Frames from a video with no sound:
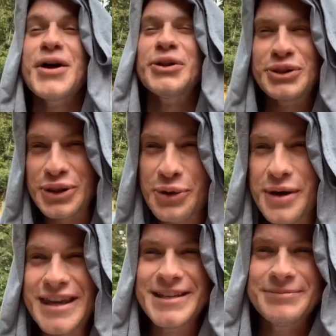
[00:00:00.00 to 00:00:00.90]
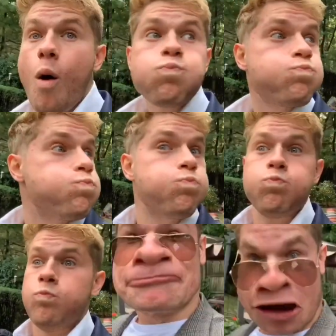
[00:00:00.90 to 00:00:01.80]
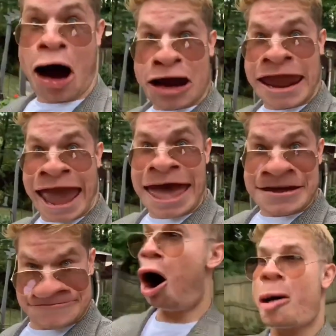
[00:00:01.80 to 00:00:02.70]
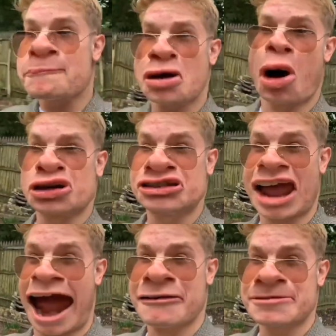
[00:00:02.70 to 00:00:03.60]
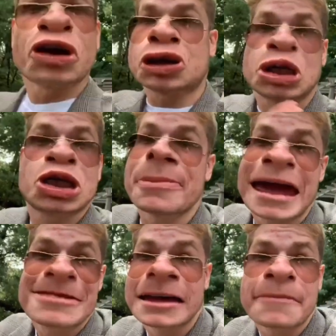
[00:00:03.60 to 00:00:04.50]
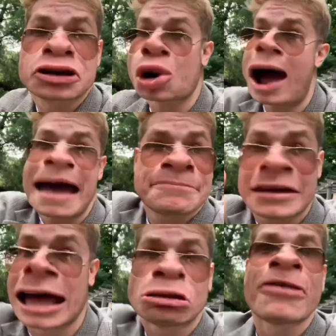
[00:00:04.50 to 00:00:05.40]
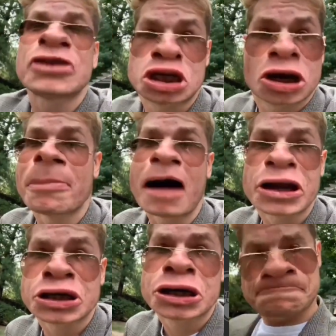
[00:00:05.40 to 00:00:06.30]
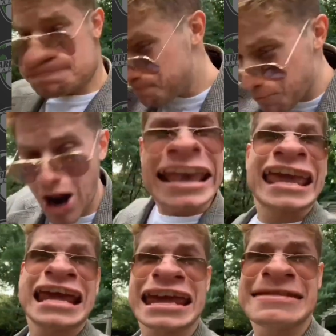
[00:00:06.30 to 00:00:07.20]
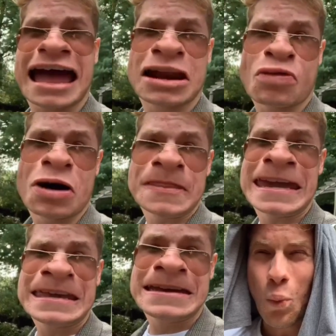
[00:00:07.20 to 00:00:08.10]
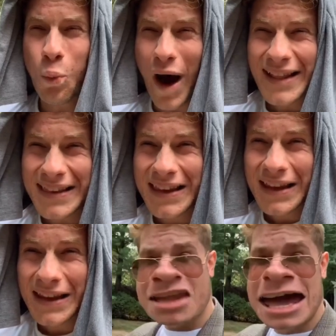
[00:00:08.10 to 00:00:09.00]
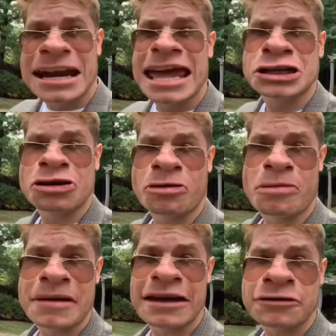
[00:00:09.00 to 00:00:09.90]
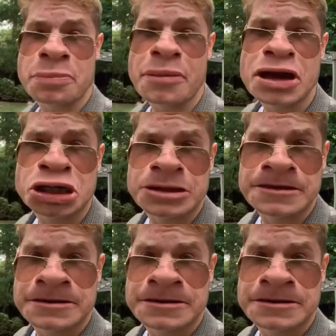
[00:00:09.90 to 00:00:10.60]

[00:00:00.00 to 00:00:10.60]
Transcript: Louis. Oh, yeah? Up yours, Jared. Listen, Samantha, I'm so happy. I love you so much. But I can't get down on one knee. What? I didn't ask your old man for permission.